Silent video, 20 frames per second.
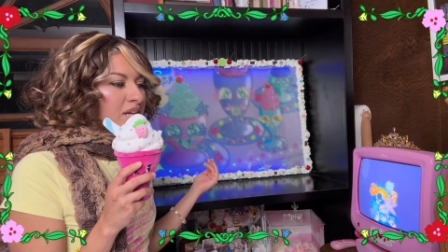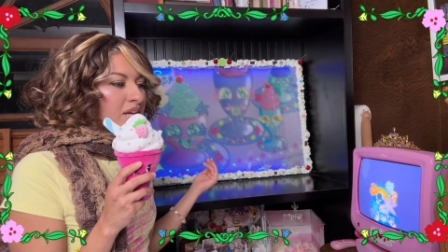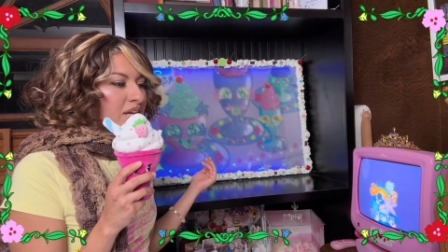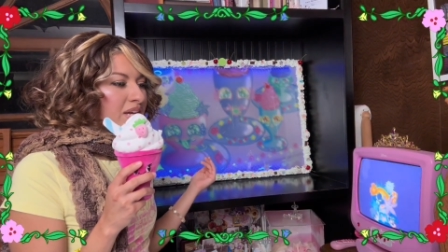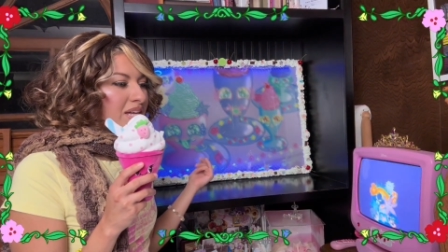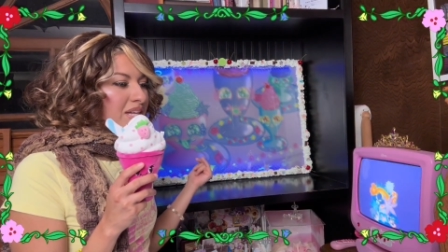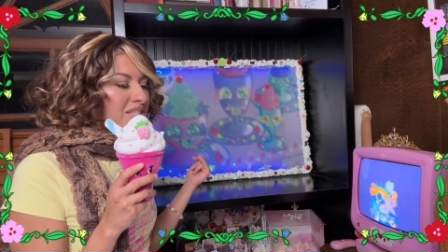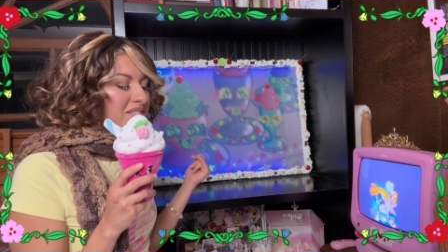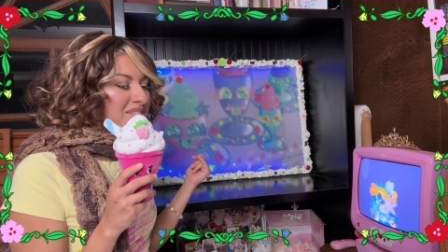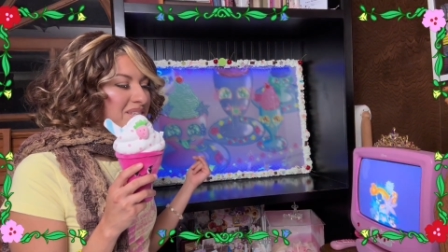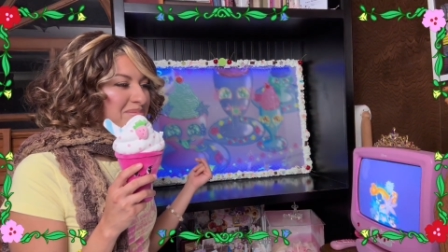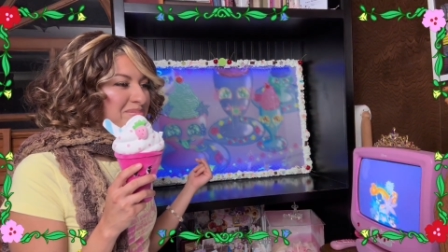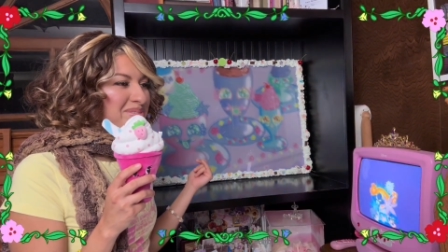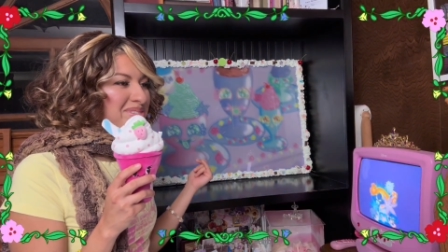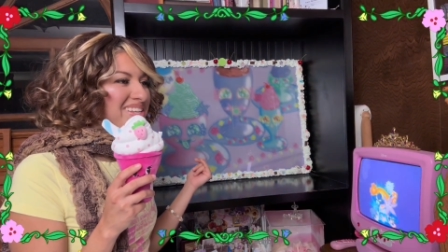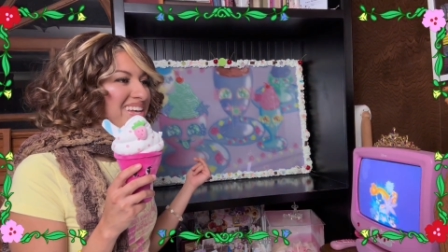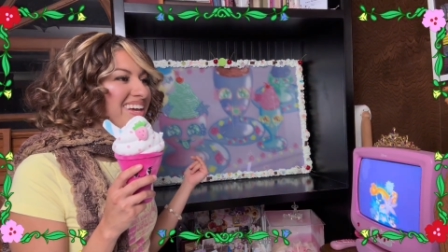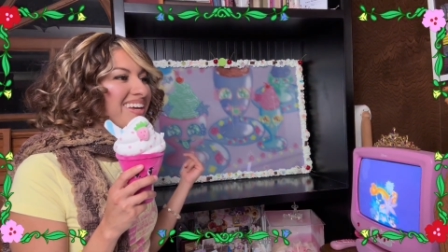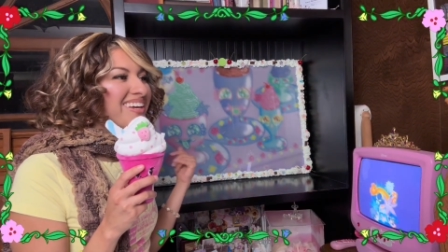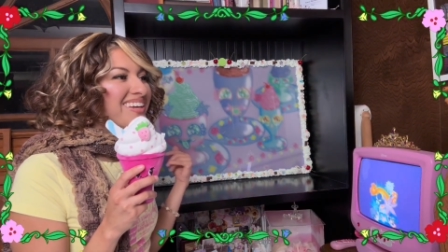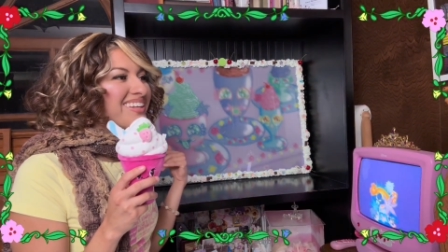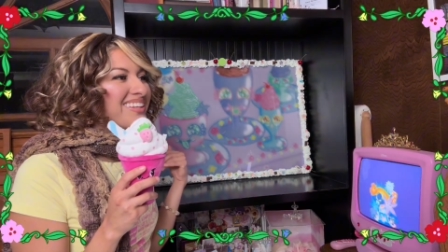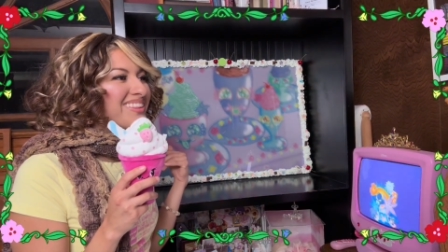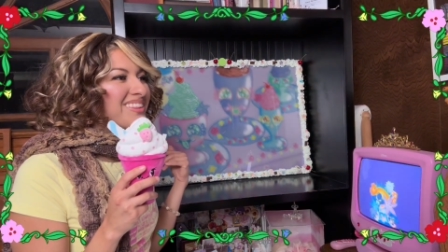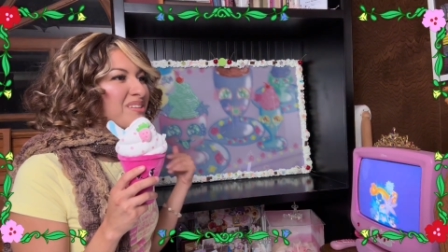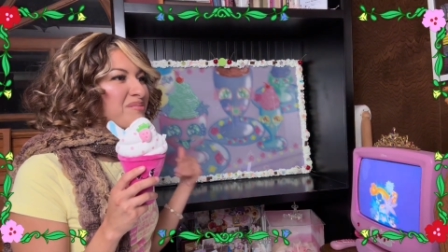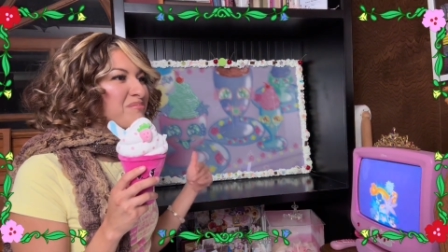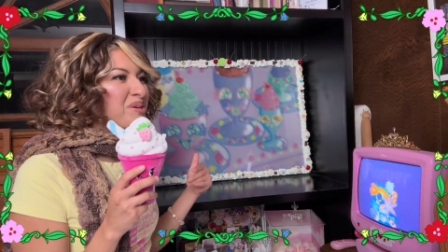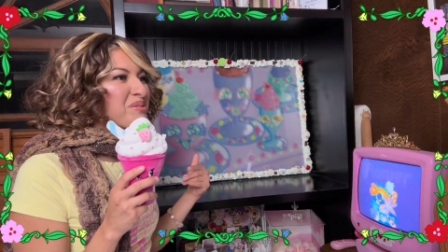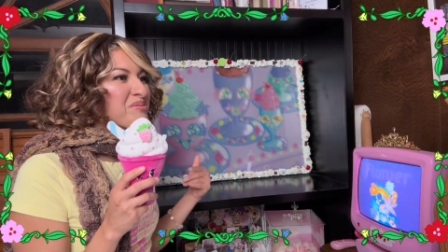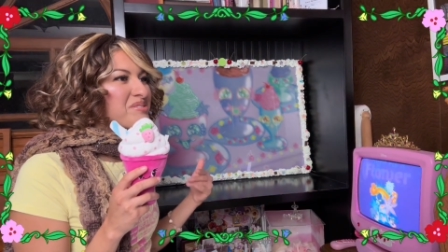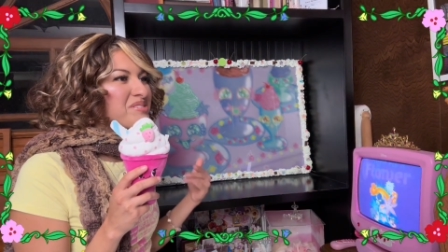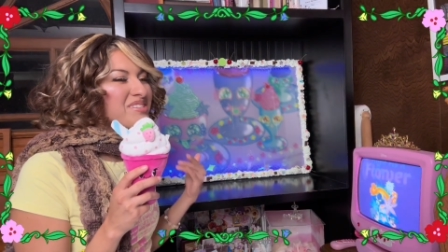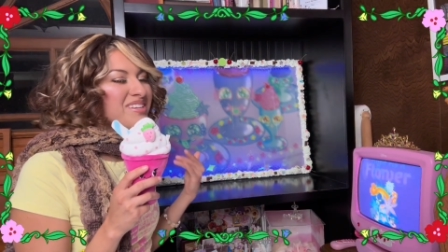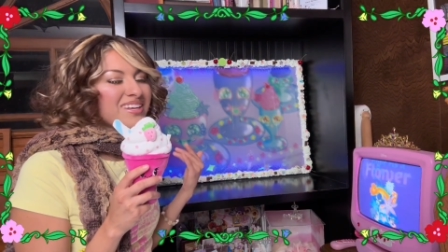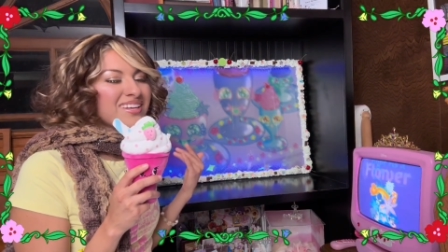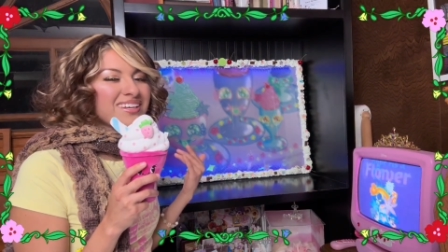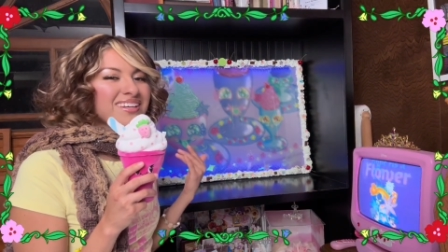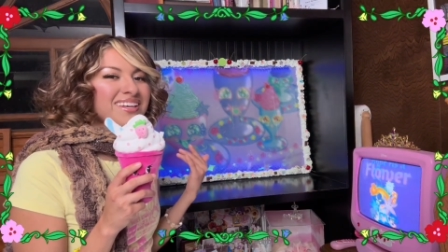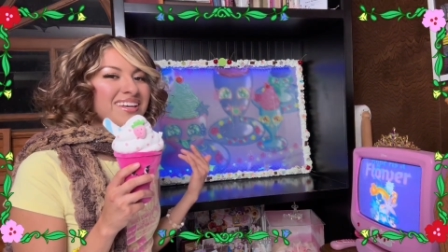it seems like the most like,